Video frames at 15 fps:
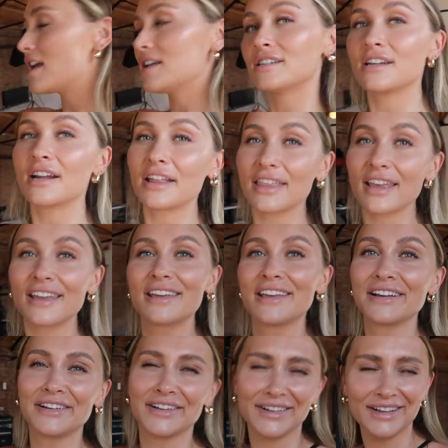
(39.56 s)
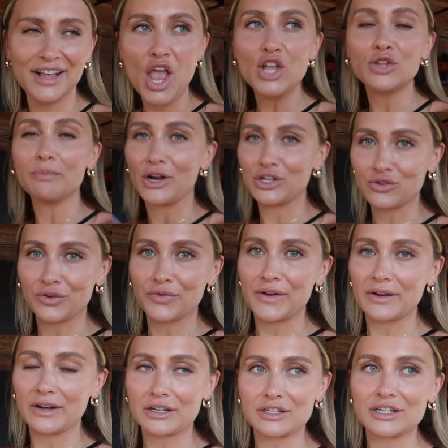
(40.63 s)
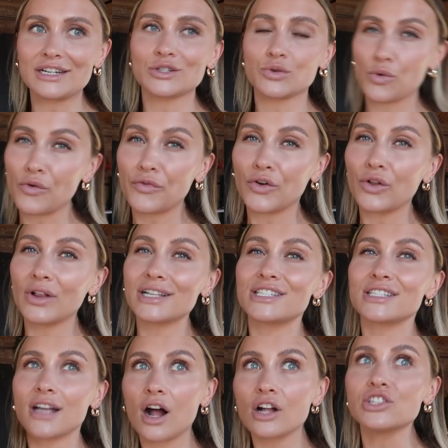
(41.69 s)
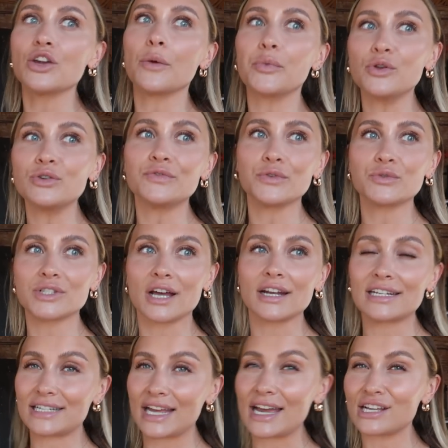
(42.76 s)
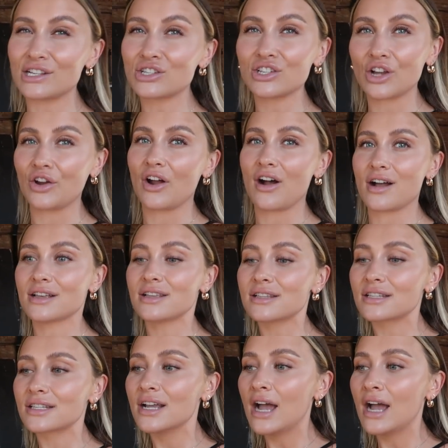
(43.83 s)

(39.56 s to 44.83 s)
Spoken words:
London, I think. My geography of London is awful. It's such a beautiful sunny day, it's so nice.